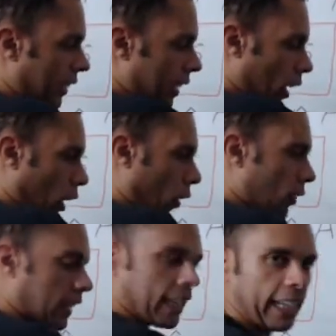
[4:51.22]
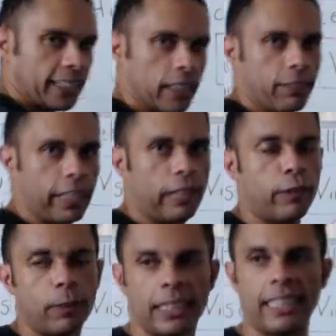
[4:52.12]
all this collection of evil
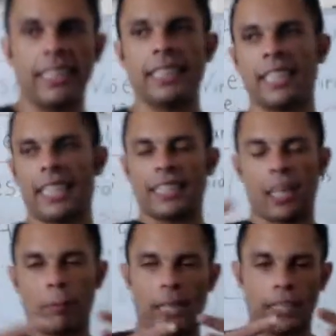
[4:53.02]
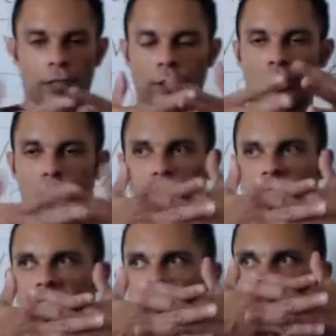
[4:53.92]
machines, they begin to group
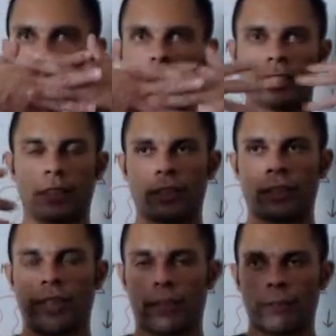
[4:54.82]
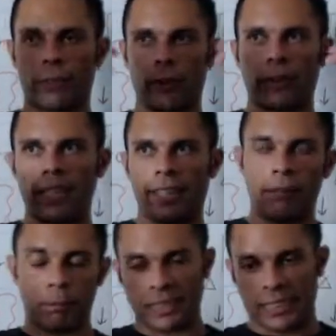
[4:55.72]
together. They start to like form
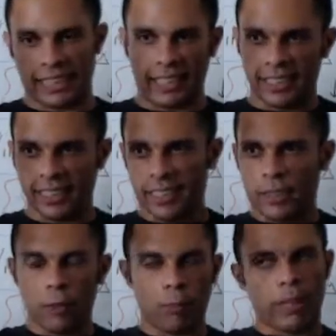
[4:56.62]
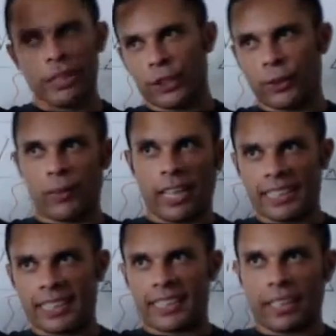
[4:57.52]
clumps, and then pretty soon, like,
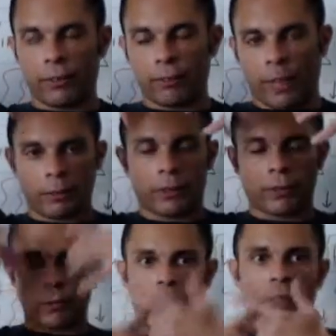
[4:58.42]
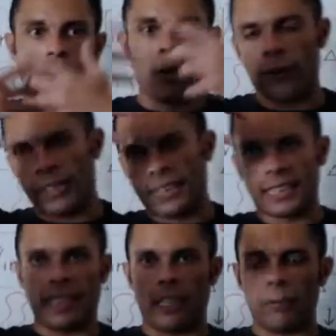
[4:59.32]
the cell becomes full of all these
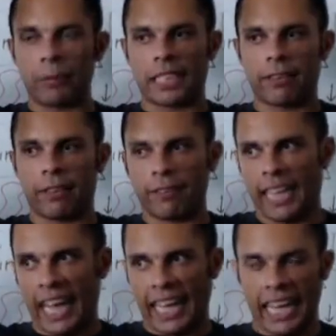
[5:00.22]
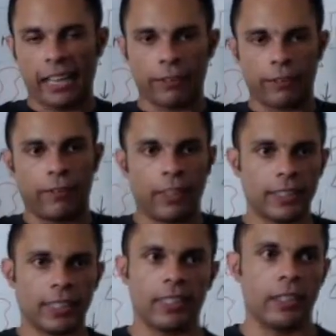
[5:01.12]
clumps and everything that can't even
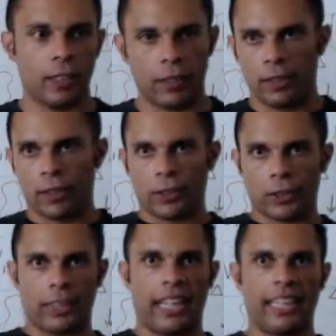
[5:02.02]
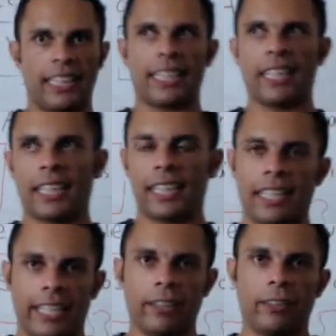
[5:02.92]
function. So it, like,
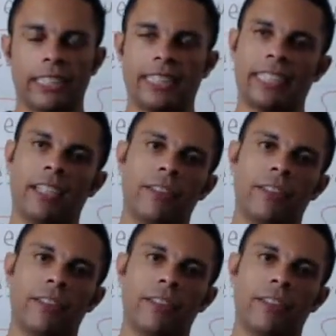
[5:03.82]
kills itself.